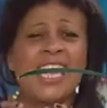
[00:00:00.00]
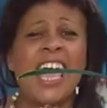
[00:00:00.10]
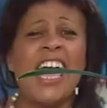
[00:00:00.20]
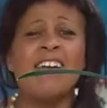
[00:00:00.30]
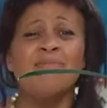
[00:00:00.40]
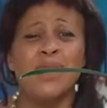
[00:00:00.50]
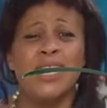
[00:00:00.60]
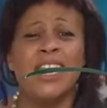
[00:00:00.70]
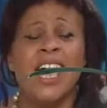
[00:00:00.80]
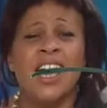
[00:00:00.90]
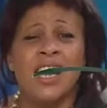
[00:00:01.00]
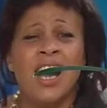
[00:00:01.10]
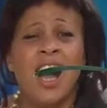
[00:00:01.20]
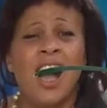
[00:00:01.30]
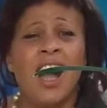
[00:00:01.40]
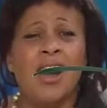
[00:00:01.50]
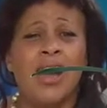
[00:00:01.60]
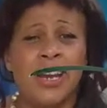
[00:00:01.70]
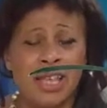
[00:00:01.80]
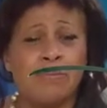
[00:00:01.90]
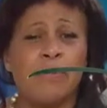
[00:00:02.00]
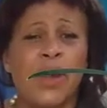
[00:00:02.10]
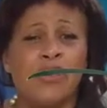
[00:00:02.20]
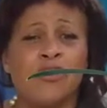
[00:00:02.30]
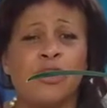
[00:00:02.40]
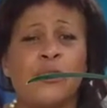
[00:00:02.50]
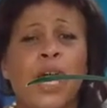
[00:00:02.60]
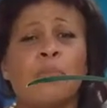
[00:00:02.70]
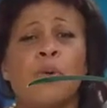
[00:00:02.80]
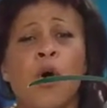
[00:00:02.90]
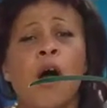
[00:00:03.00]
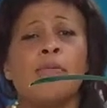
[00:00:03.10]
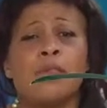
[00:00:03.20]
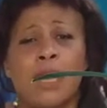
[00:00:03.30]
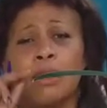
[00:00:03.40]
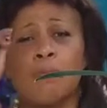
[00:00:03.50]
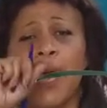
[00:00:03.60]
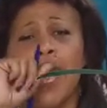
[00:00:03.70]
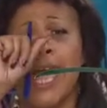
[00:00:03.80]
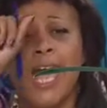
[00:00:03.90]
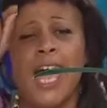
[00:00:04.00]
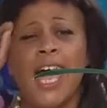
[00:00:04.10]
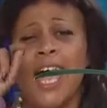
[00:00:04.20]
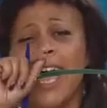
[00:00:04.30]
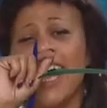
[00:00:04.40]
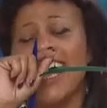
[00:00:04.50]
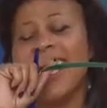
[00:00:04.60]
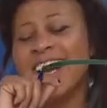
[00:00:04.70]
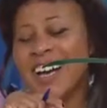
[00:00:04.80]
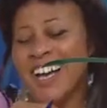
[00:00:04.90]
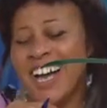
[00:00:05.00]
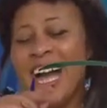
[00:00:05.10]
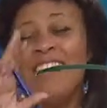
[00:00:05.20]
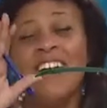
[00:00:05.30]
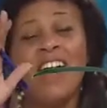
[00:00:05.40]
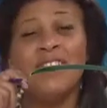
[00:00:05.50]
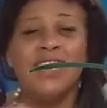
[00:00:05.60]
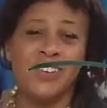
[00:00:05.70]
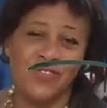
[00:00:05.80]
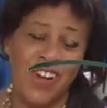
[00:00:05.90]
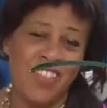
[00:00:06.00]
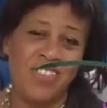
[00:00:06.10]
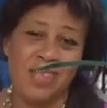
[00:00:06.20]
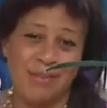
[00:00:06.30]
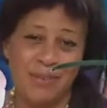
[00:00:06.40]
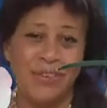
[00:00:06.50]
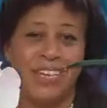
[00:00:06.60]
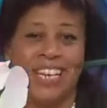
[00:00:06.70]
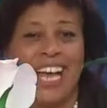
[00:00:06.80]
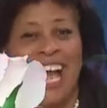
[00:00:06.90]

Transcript: he gave me uh, an inspiration to write poems, that's he. I'm having a little fun this morning.